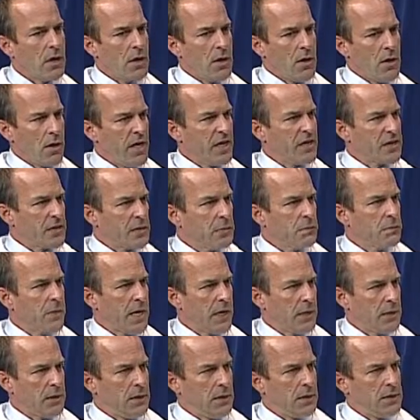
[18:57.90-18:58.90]
You already
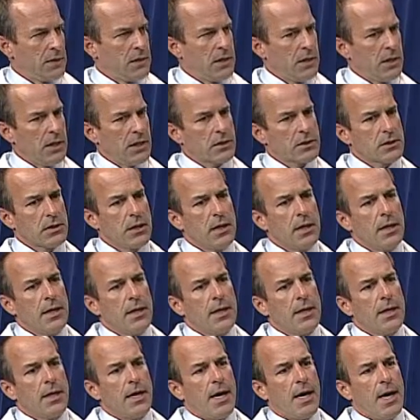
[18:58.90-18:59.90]
expect these things.
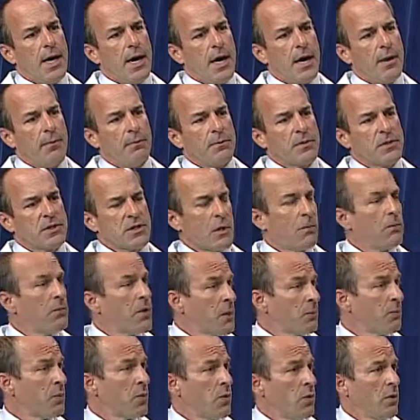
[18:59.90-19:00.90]
Um, some
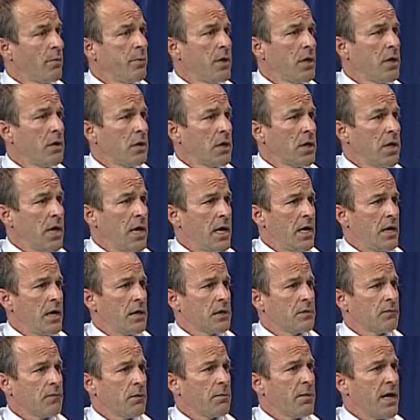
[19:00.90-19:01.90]
people will be good
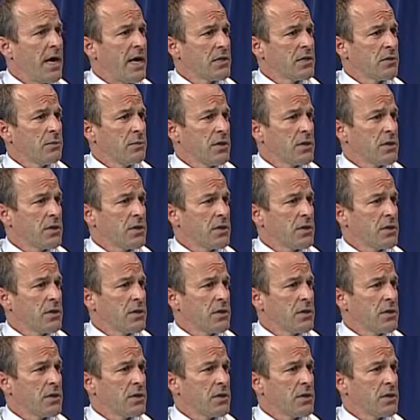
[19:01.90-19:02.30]
candidates for possibly